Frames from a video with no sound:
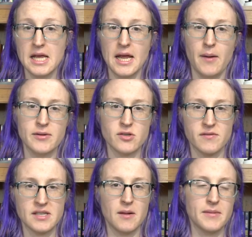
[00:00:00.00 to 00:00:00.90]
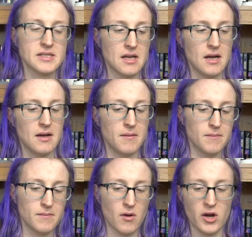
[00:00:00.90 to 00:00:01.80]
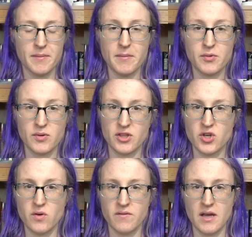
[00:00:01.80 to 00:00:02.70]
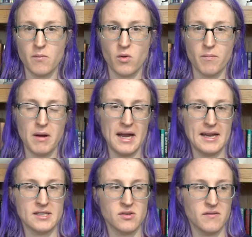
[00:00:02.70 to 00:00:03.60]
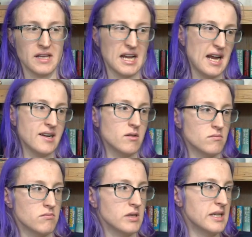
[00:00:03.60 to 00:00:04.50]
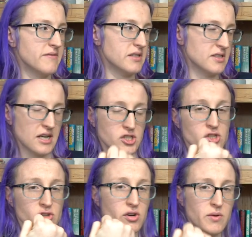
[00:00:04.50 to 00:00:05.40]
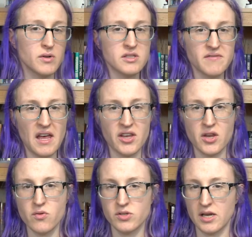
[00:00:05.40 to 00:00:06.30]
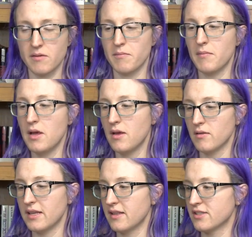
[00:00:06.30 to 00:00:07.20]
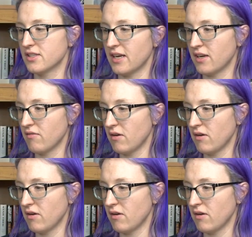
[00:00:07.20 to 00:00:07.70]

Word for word: and we sort of set up this argument between the two of them where Pike is sort of like, I don't believe in Section 31's values, and Leland's like,